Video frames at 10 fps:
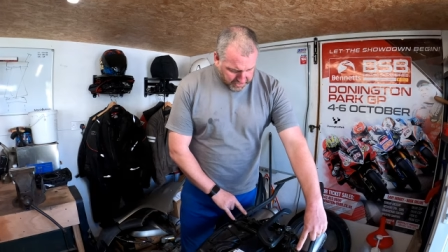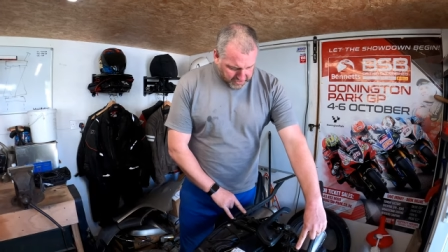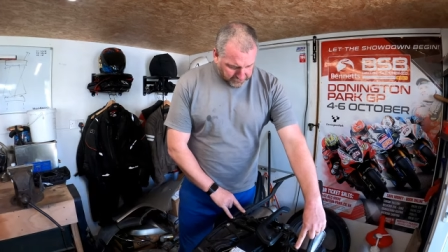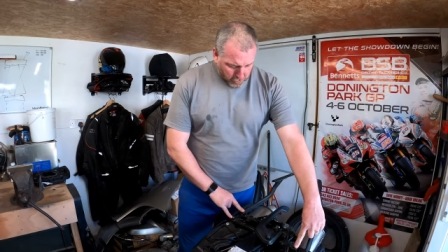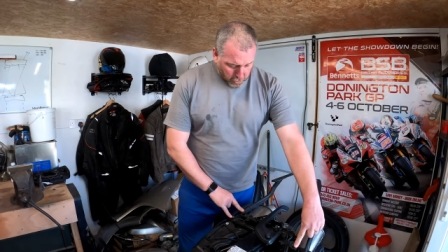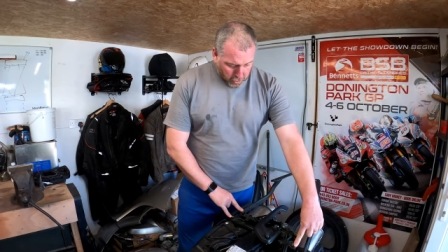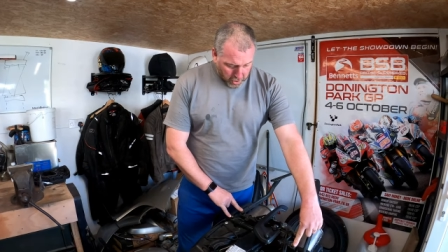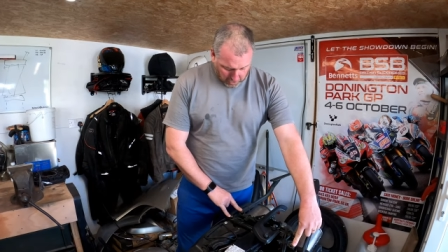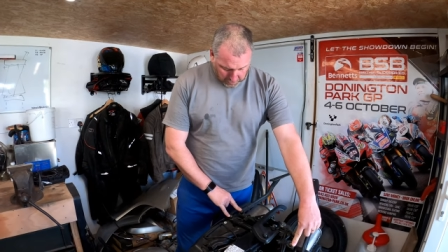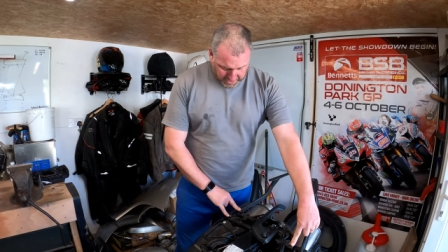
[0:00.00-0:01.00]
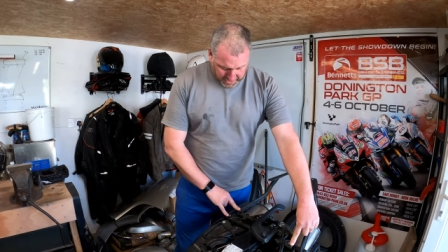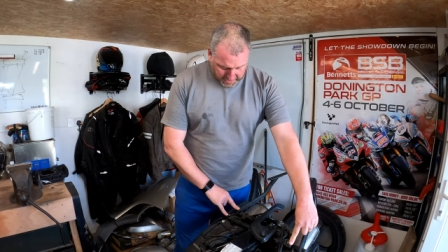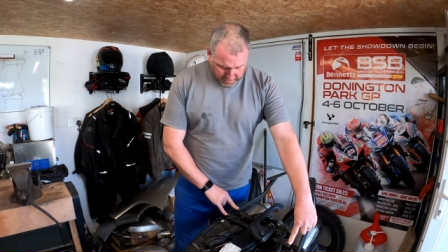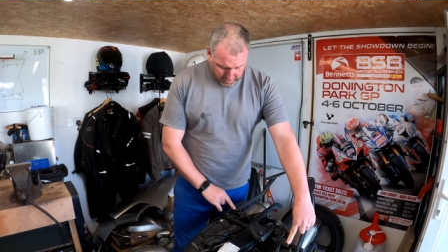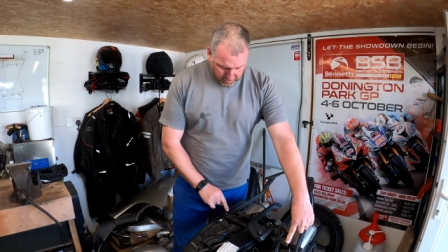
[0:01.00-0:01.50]
these four holes
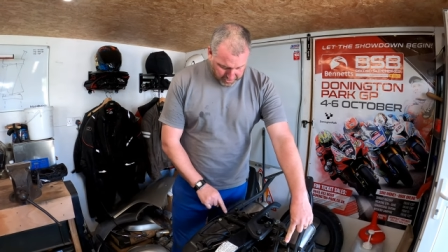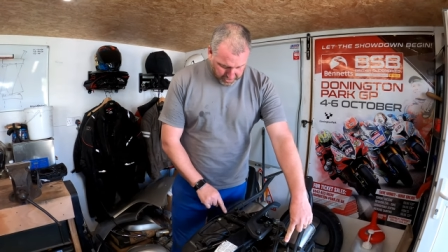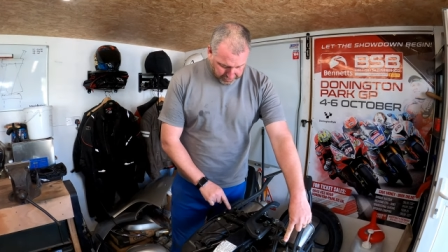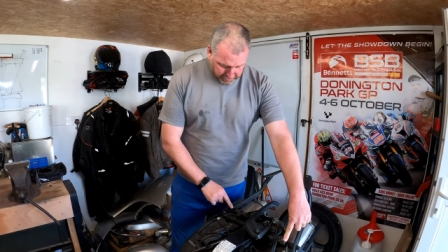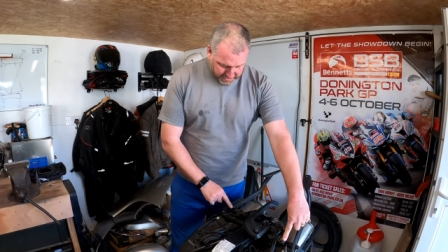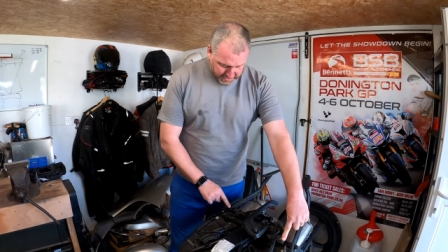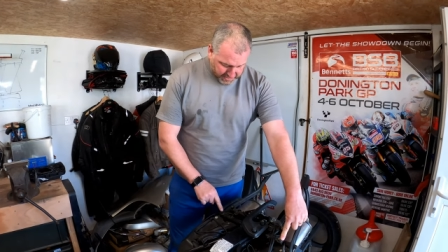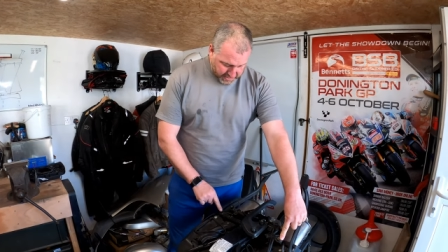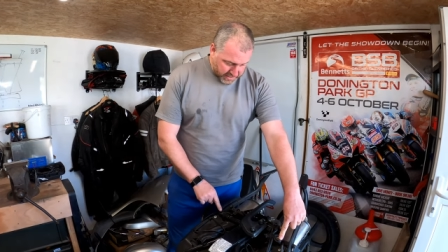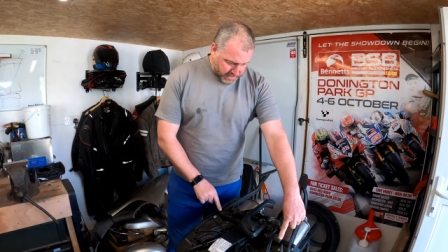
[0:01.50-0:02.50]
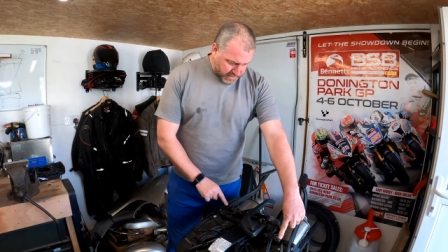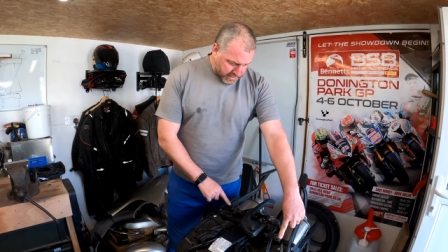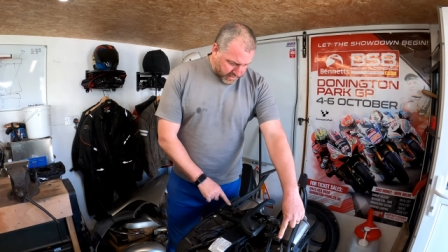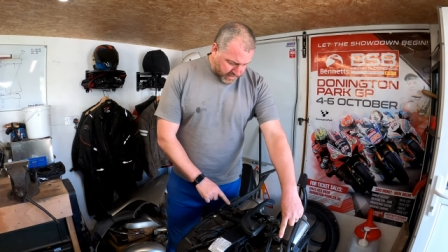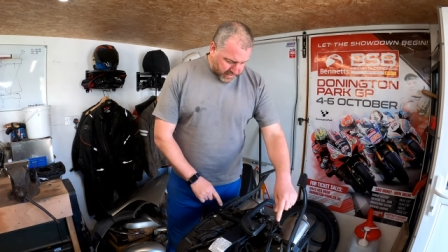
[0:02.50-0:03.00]
here, which are threaded,
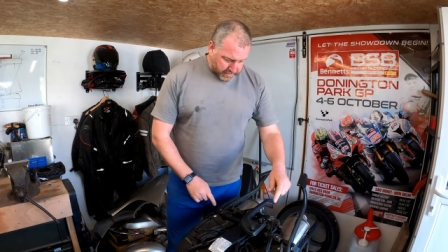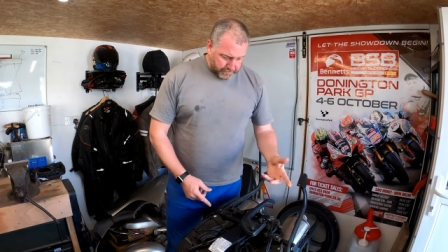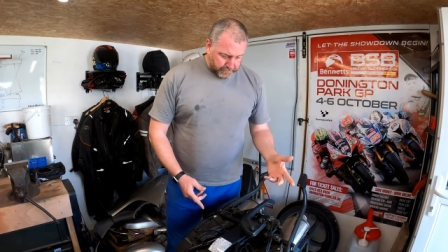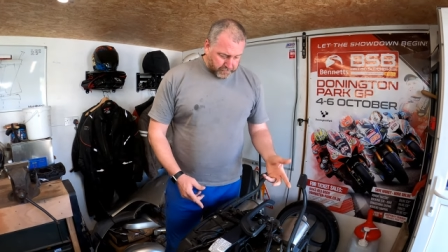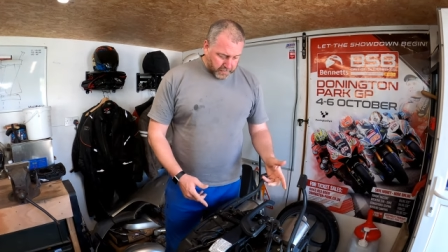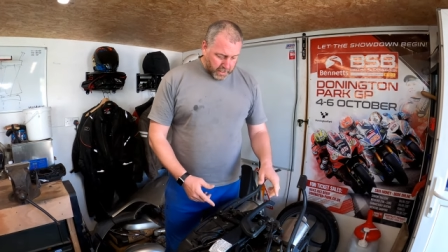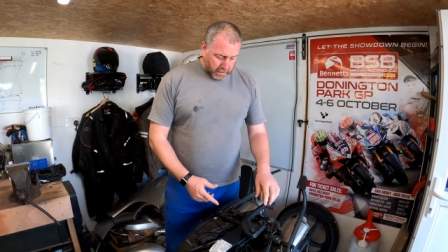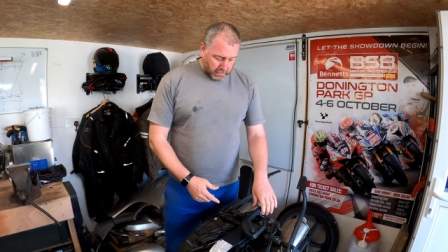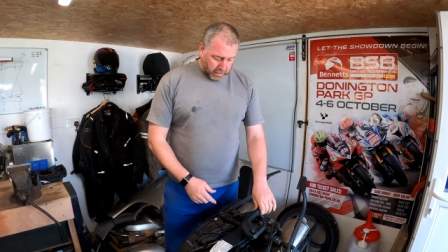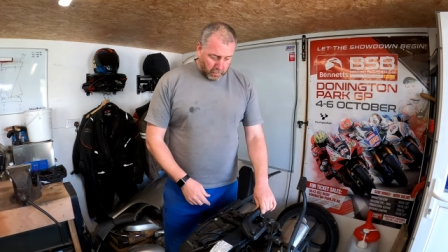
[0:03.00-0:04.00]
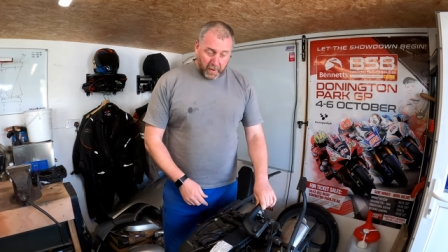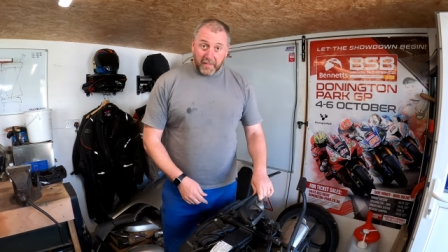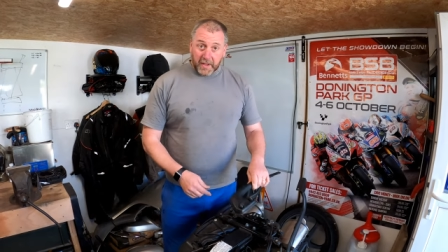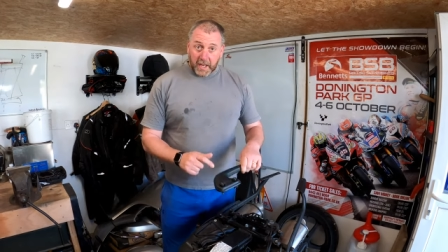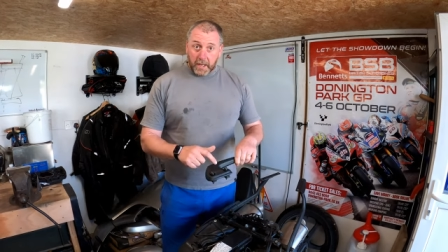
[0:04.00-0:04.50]
um, are
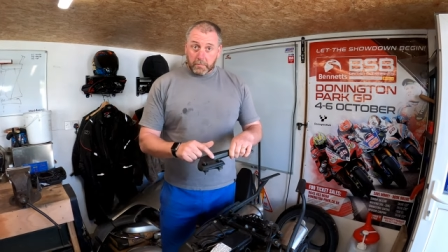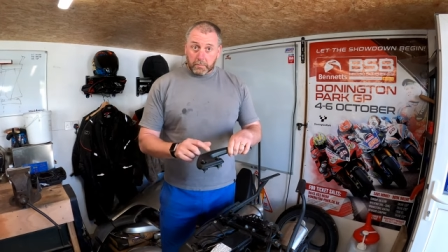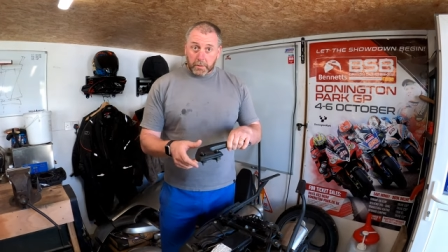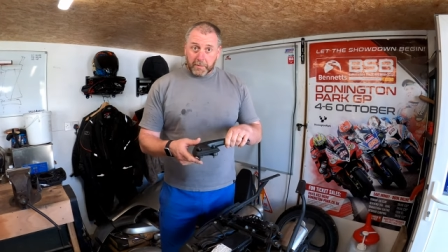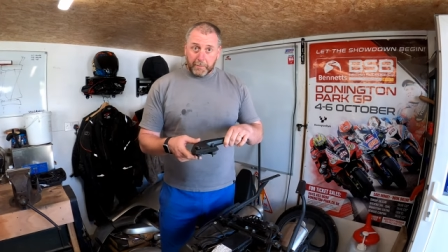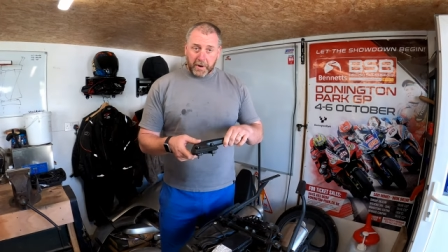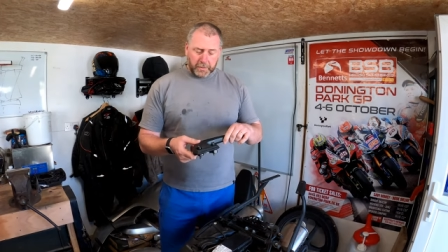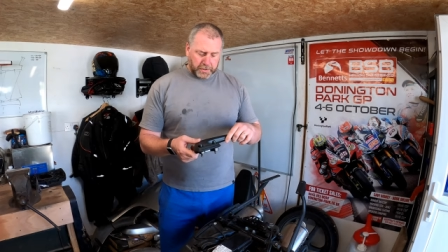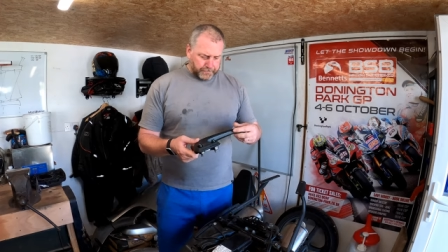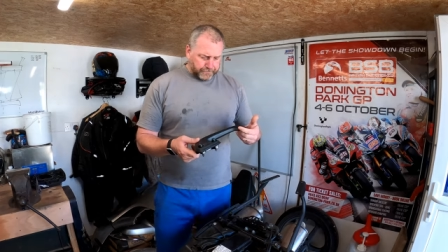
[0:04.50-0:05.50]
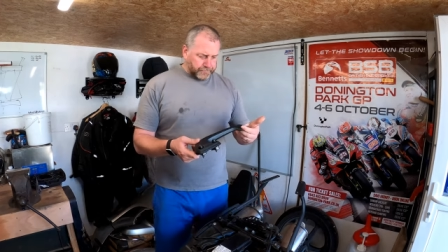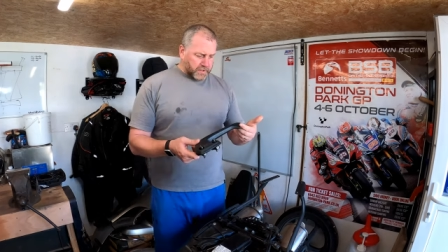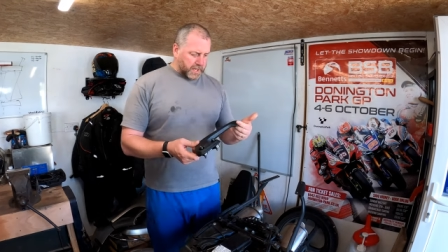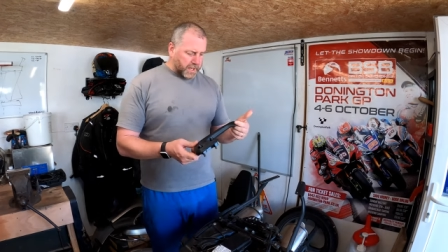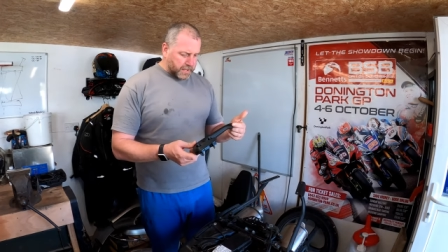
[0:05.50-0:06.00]
where the grab rails,
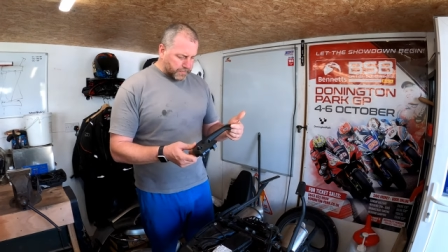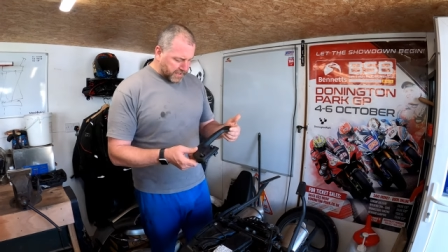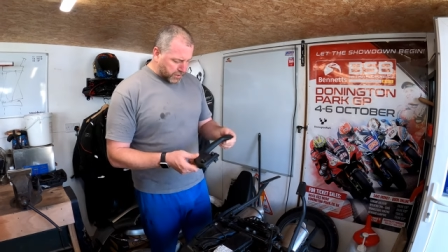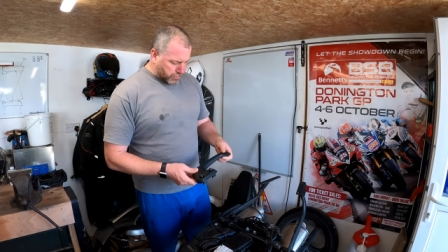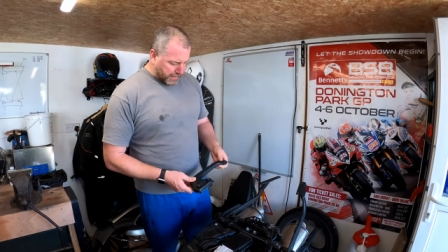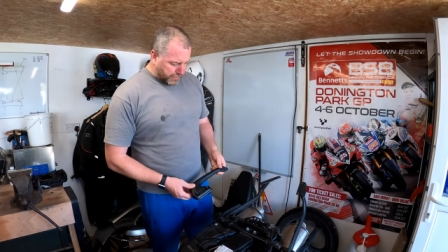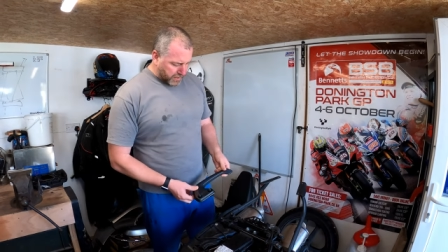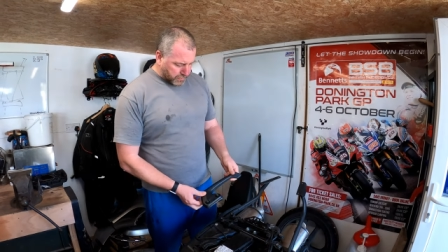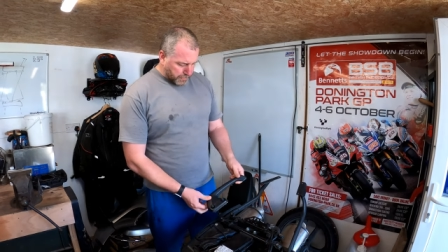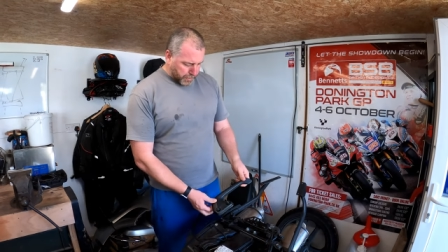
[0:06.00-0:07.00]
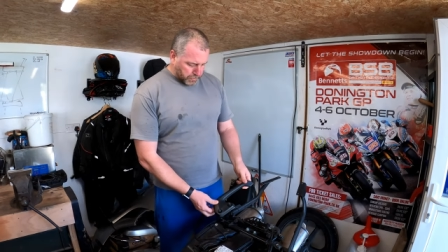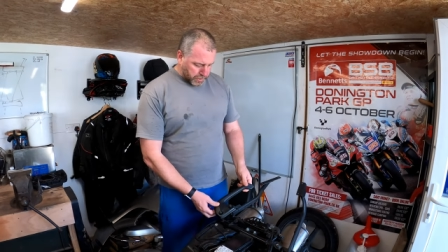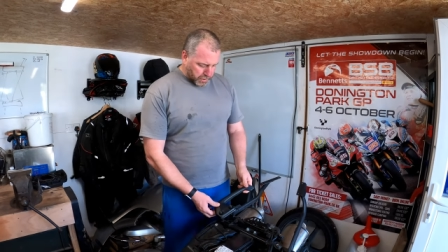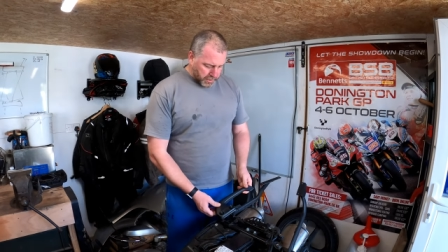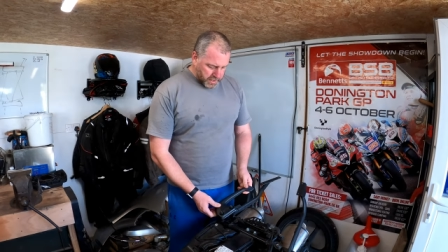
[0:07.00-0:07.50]
the uh, the passenger grab rails
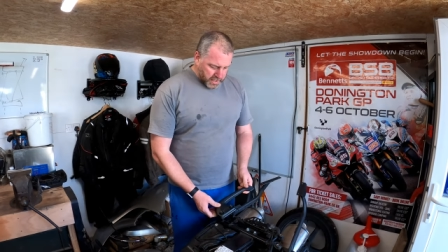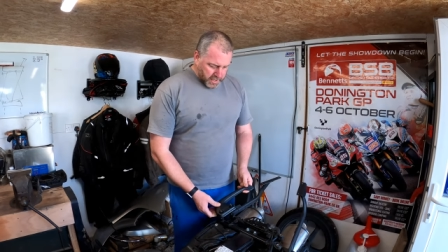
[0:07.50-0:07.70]
bolt on.